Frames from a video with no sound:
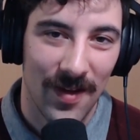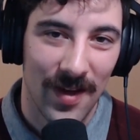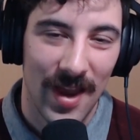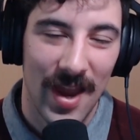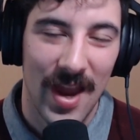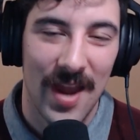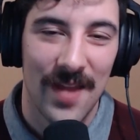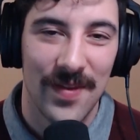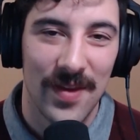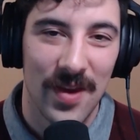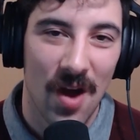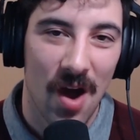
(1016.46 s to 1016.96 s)

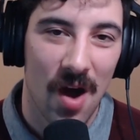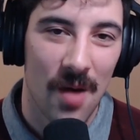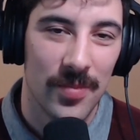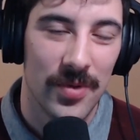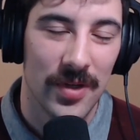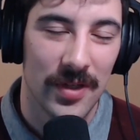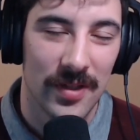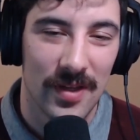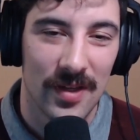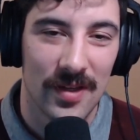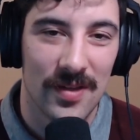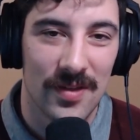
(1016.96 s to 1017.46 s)
and the
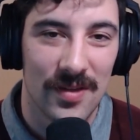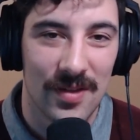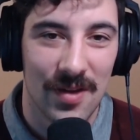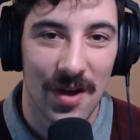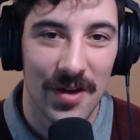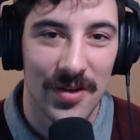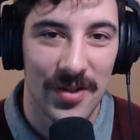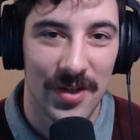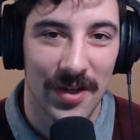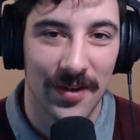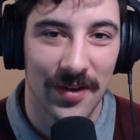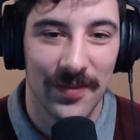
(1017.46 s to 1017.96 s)
object that's
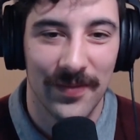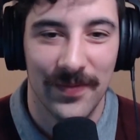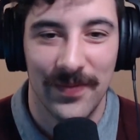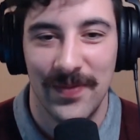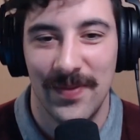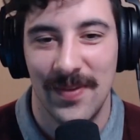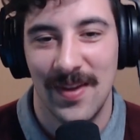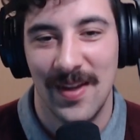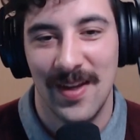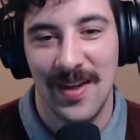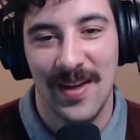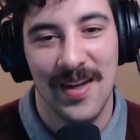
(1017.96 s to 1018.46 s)
touching.
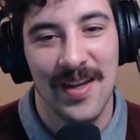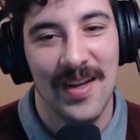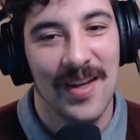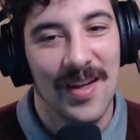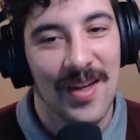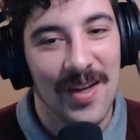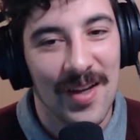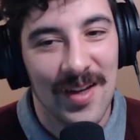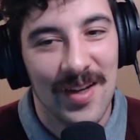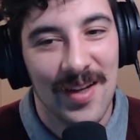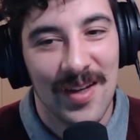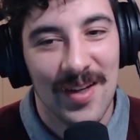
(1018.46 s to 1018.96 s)

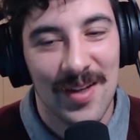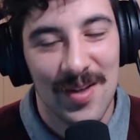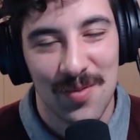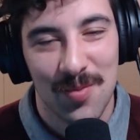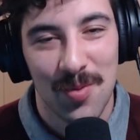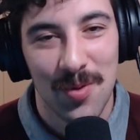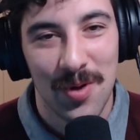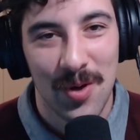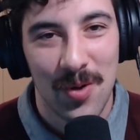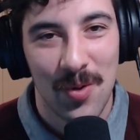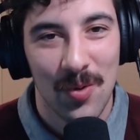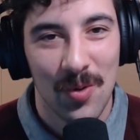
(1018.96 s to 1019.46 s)
It's
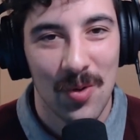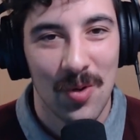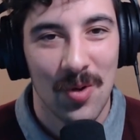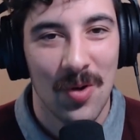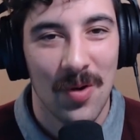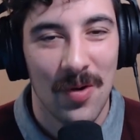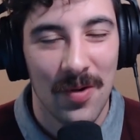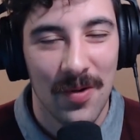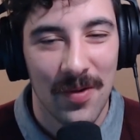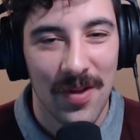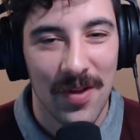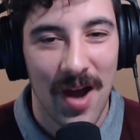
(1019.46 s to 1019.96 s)
pretty cool.